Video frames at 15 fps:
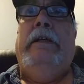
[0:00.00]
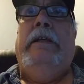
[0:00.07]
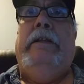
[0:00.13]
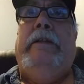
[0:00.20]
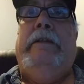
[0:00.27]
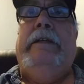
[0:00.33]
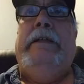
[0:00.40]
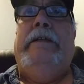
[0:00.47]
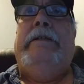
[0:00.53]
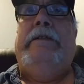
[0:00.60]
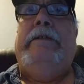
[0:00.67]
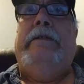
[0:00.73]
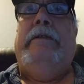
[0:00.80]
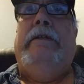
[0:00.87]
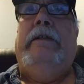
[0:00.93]

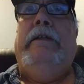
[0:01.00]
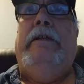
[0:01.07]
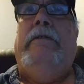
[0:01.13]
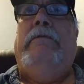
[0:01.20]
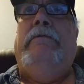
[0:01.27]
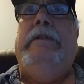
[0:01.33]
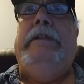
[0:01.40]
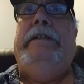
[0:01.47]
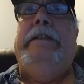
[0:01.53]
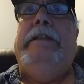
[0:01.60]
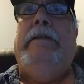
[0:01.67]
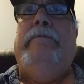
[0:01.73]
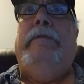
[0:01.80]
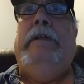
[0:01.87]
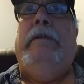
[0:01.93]
It only did
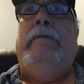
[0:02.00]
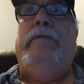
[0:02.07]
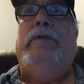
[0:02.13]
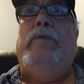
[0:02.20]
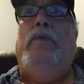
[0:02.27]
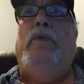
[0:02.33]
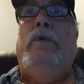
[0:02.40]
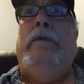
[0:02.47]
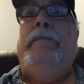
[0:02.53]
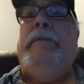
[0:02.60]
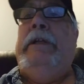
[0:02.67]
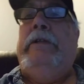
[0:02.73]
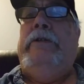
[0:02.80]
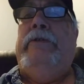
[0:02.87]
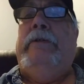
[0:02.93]
it when it was warm
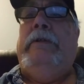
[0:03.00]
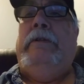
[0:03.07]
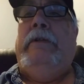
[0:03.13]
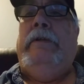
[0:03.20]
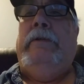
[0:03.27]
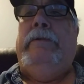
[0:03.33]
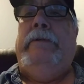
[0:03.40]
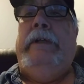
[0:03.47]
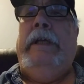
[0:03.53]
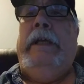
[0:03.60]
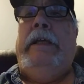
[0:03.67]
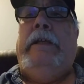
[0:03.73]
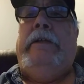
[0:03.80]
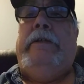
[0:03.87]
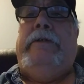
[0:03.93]
and under a load.
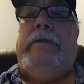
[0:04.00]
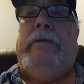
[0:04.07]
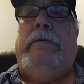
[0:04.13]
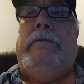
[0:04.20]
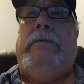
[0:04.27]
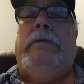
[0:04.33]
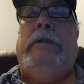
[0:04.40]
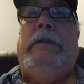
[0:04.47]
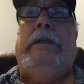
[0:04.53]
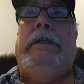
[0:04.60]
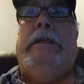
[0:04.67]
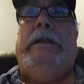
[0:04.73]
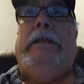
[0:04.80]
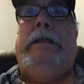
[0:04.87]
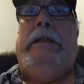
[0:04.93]
So
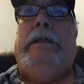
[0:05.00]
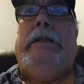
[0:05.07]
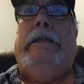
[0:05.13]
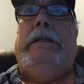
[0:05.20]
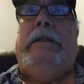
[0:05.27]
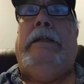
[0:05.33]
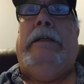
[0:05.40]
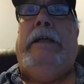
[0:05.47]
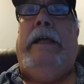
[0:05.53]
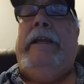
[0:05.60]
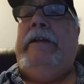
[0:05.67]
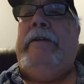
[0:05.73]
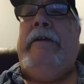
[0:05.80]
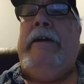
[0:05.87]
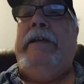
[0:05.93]
at
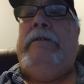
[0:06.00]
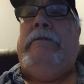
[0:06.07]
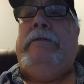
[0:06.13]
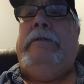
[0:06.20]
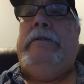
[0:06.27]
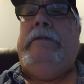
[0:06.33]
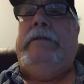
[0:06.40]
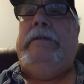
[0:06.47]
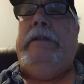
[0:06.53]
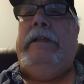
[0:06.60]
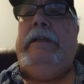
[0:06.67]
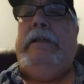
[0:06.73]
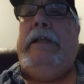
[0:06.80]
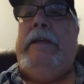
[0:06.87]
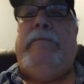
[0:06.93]
an idle,
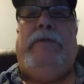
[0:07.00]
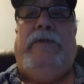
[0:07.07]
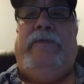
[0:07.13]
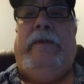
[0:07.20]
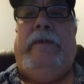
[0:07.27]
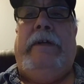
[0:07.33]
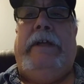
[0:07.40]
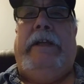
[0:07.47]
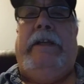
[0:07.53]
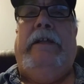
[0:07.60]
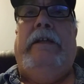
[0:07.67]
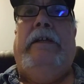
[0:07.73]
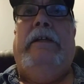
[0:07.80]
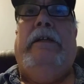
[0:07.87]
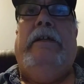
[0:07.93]
it was fine.
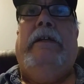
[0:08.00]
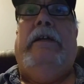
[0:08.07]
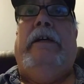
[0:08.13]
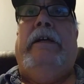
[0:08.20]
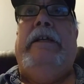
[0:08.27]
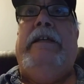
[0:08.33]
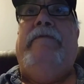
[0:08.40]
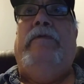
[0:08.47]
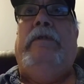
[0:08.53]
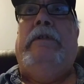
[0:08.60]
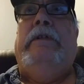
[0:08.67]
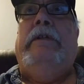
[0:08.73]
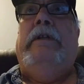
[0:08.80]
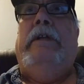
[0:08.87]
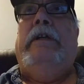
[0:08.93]
Even